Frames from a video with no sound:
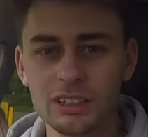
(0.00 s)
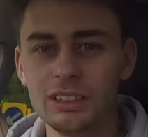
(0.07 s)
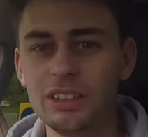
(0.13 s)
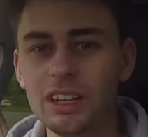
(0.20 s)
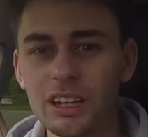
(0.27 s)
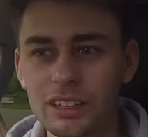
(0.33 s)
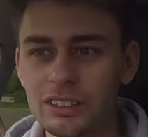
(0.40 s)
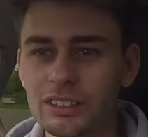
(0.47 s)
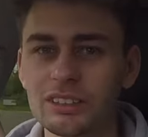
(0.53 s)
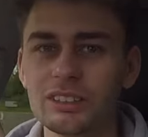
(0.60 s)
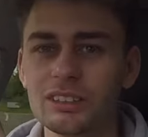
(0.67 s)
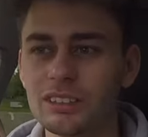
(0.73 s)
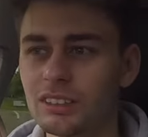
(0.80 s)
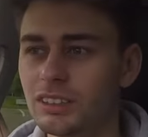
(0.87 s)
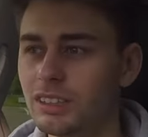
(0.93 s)

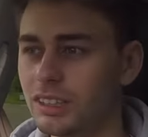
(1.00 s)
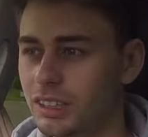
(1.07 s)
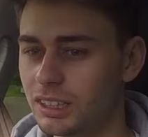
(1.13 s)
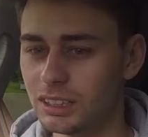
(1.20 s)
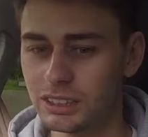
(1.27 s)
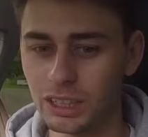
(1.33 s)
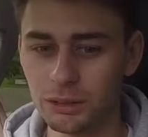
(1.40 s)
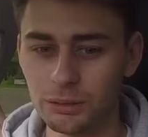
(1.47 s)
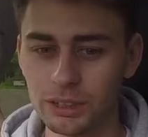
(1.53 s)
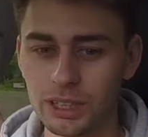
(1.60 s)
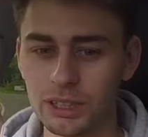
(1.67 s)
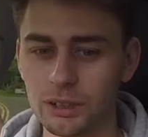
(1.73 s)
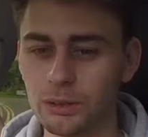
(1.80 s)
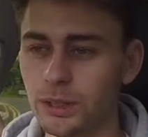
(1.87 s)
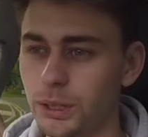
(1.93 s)
Nice. Dealt with
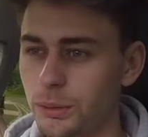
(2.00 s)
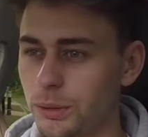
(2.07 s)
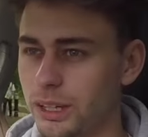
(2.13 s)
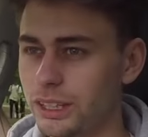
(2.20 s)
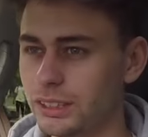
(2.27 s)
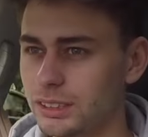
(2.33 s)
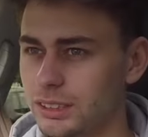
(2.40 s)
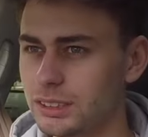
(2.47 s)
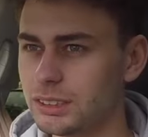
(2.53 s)
that quite well.